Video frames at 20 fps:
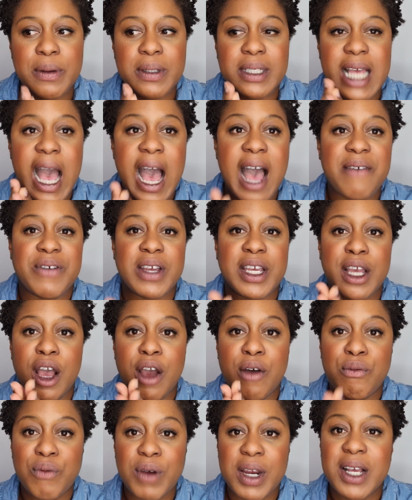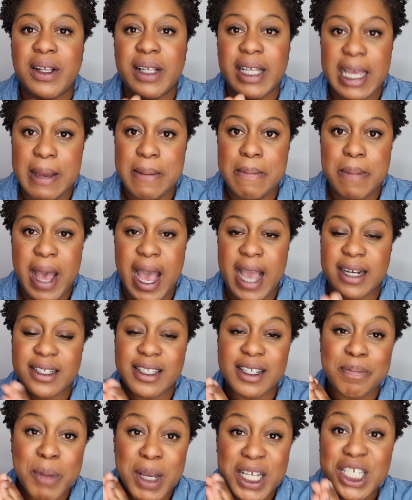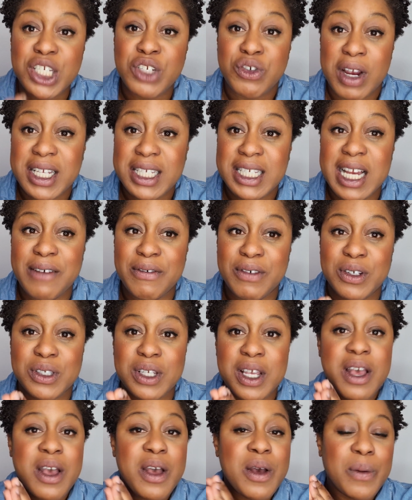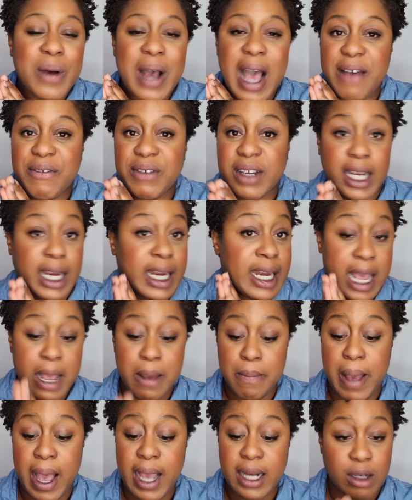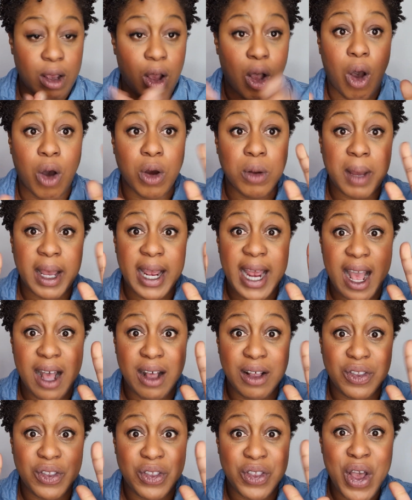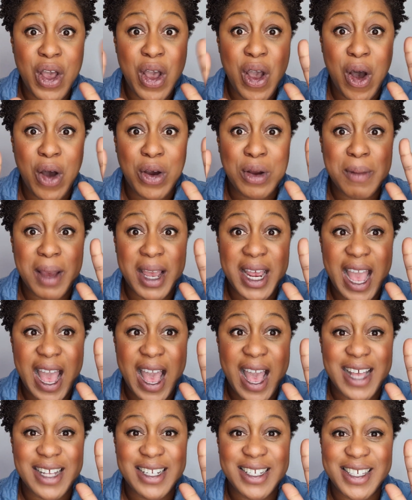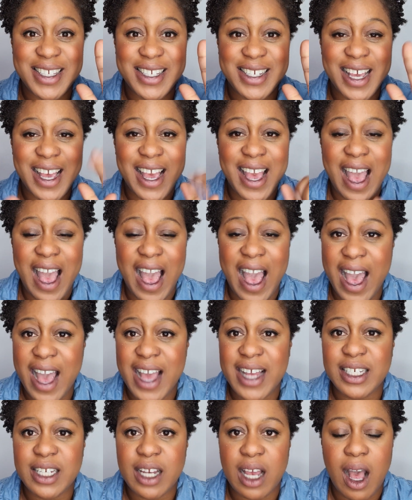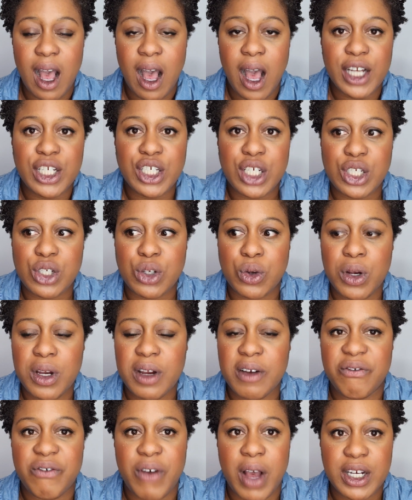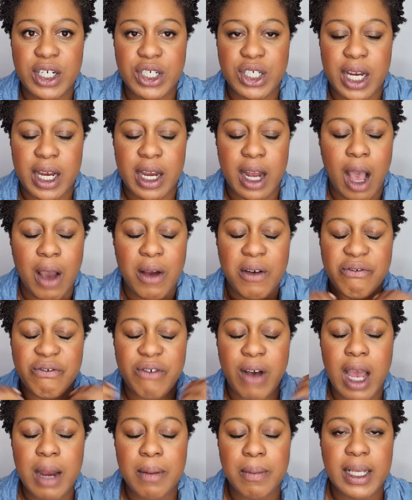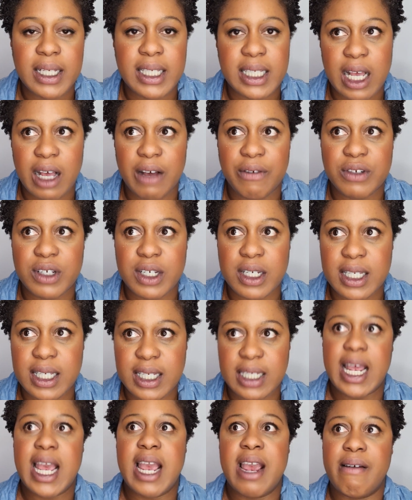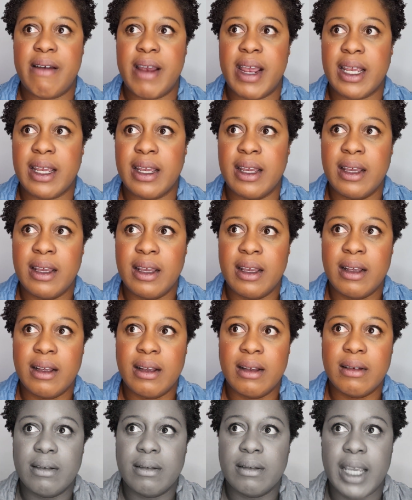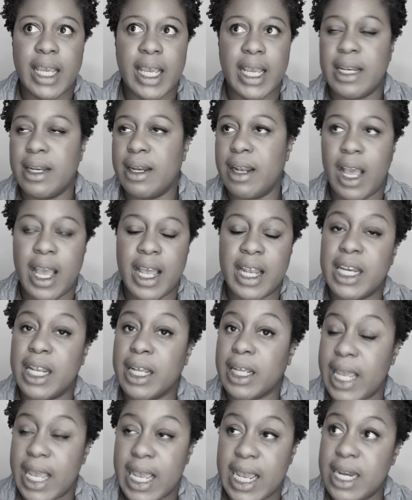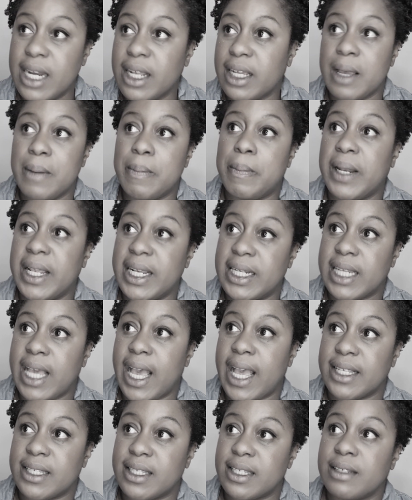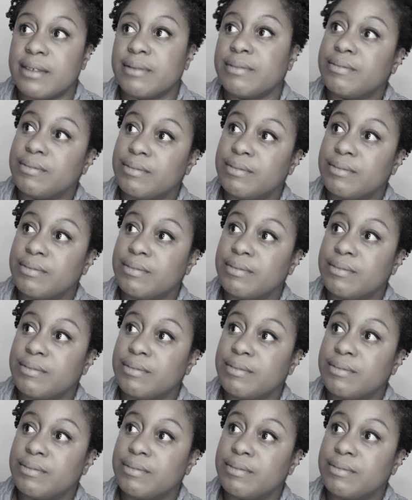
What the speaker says: having a real impact, that my stress levels were having an impact on my health, on my hands, and I just couldn't function. I'd find myself just staring in a complete daze.